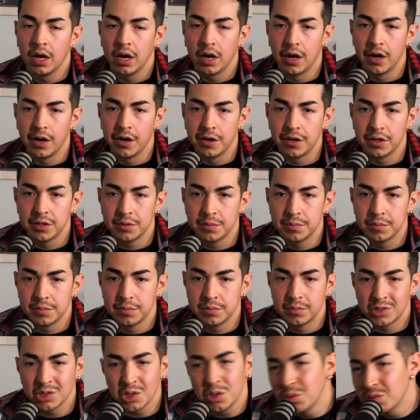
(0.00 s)
Uh,
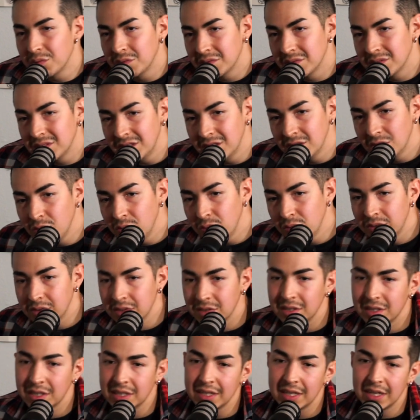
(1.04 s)
so you know,
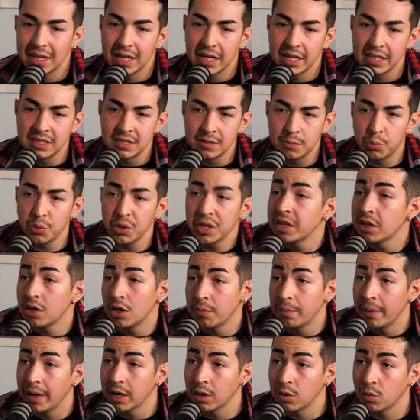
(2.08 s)
to bring it all
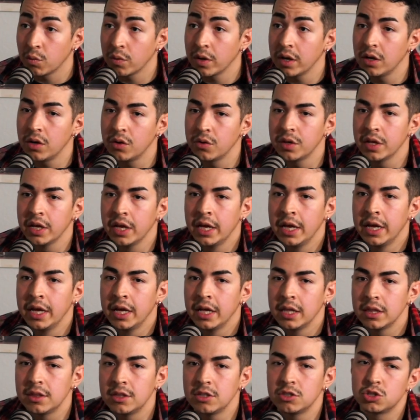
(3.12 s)
back around,
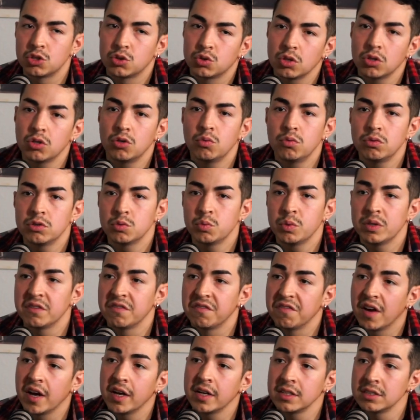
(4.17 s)
the struggle was with
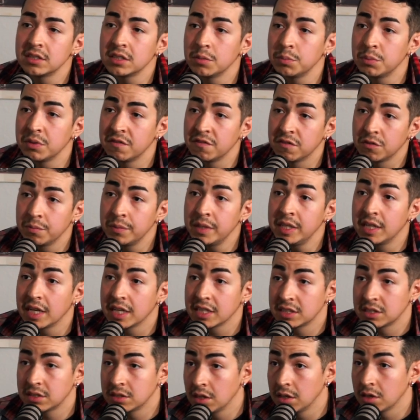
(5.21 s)
finding something for me that
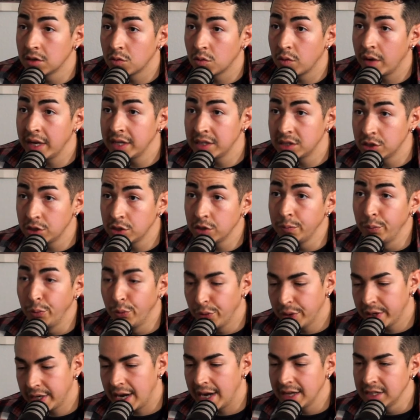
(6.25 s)
stuck, right? To your
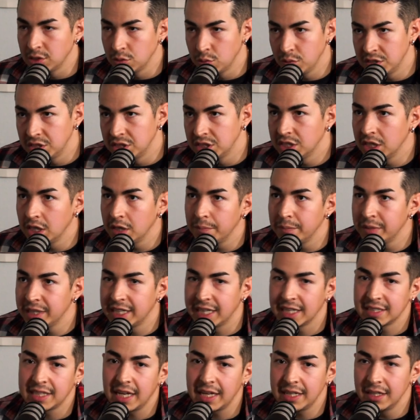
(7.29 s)
point, I switched up
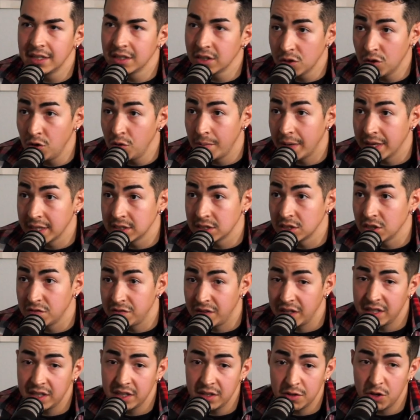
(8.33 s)
because I didn't know myself.
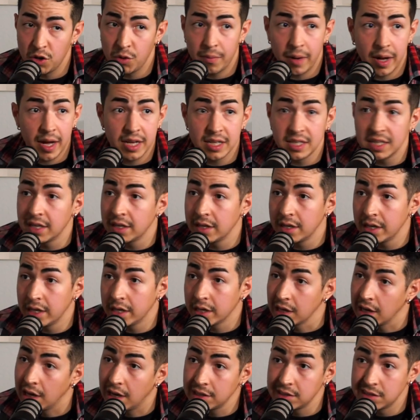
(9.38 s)
I didn't know my identity in
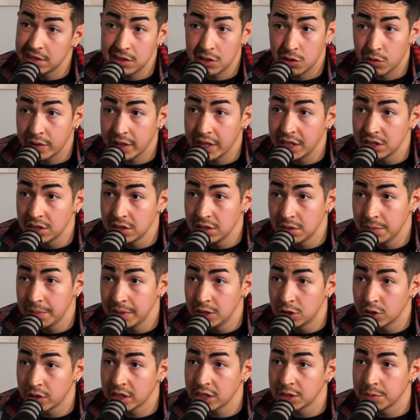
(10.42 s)
content creation, to be
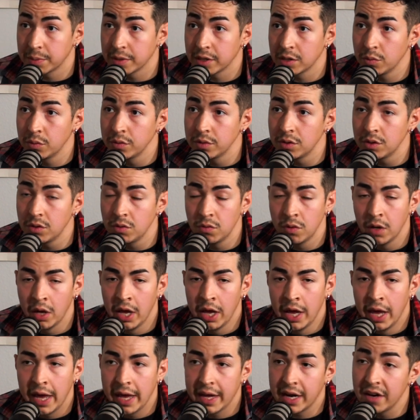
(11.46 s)
transparent with you.
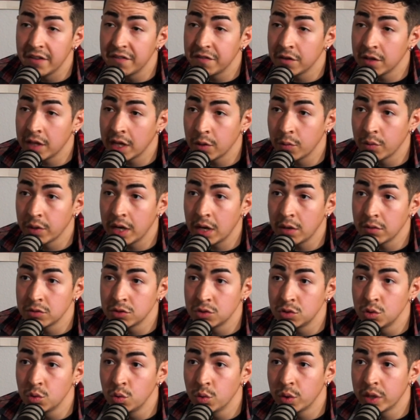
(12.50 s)
And I felt like what I was
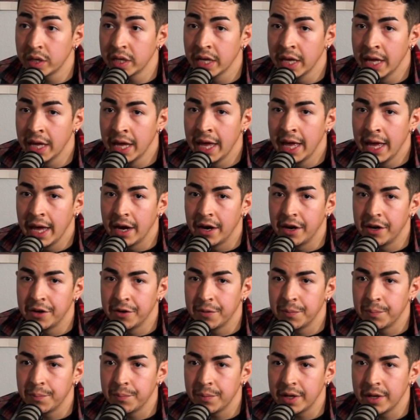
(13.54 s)
doing,
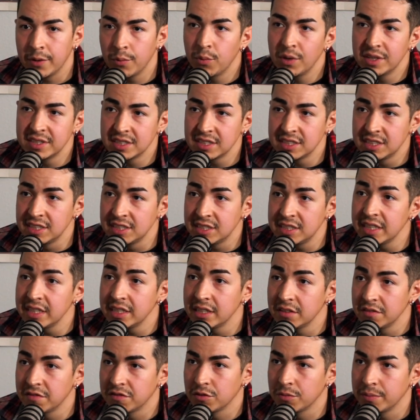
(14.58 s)
um, it wasn't
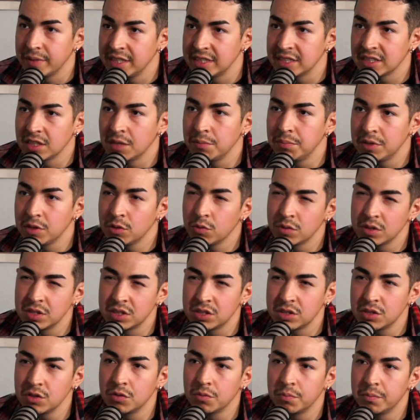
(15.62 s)
sticking for me. Something was
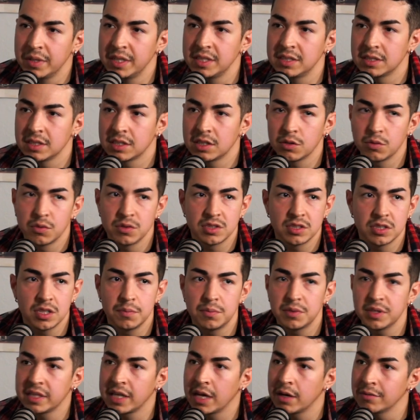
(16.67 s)
still missing. There was
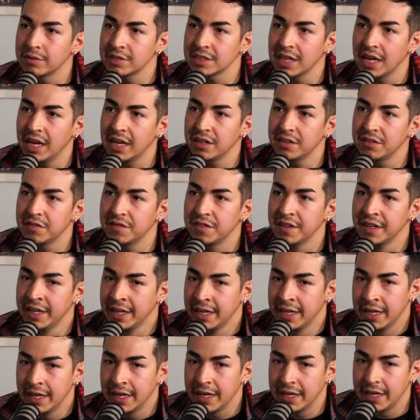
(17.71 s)
something that was kind of
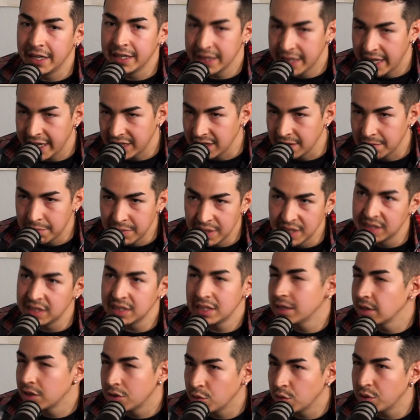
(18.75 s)
uh, like the missing
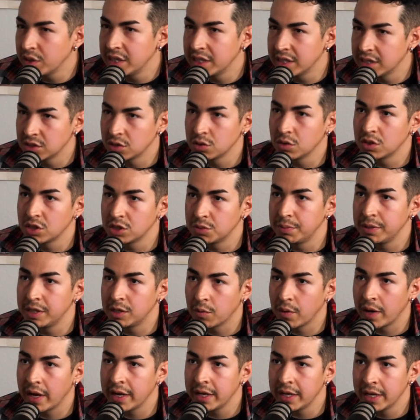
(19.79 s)
ingredient, so to speak,
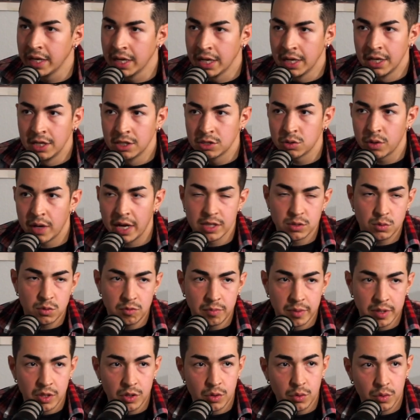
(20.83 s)
right? So as we've
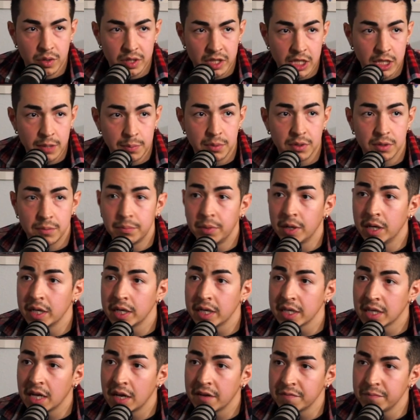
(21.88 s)
been doing Keep It a Buck,
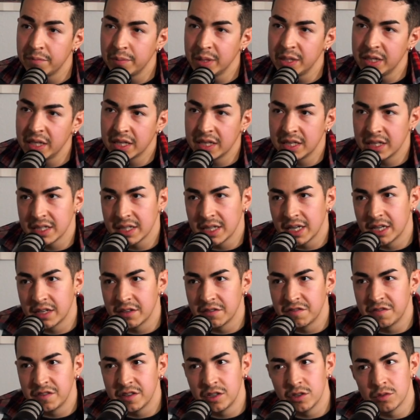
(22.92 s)
and I'm beginning to kind of
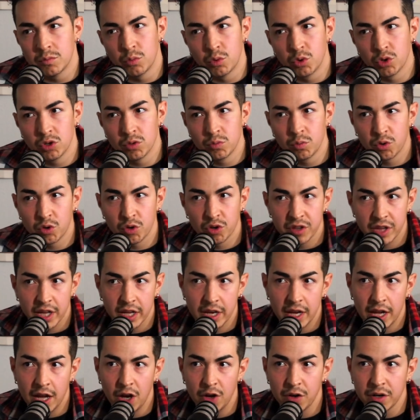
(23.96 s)
figure more and more of that
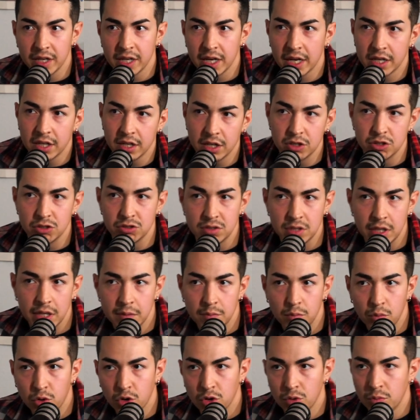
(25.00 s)
out and kind of understand
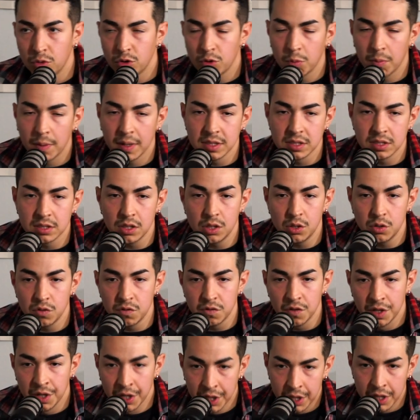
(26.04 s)
more and more myself,
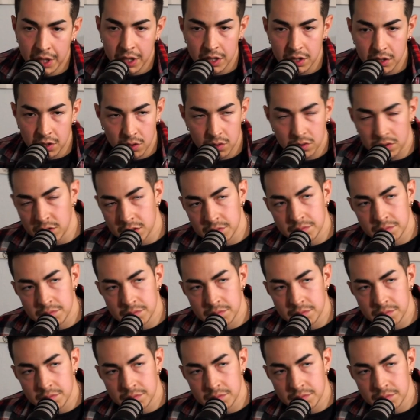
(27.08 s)
you know,